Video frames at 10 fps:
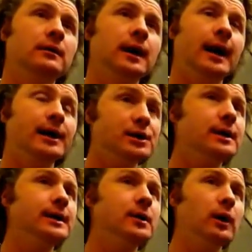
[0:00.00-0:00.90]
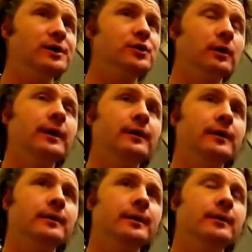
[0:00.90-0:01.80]
actually quite strongly
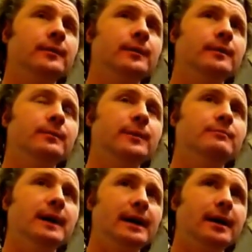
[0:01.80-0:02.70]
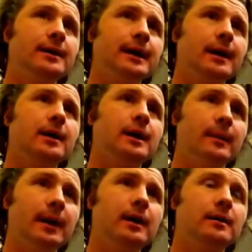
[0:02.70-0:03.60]
that the medical and
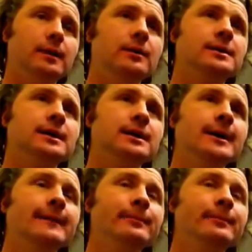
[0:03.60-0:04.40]
academic community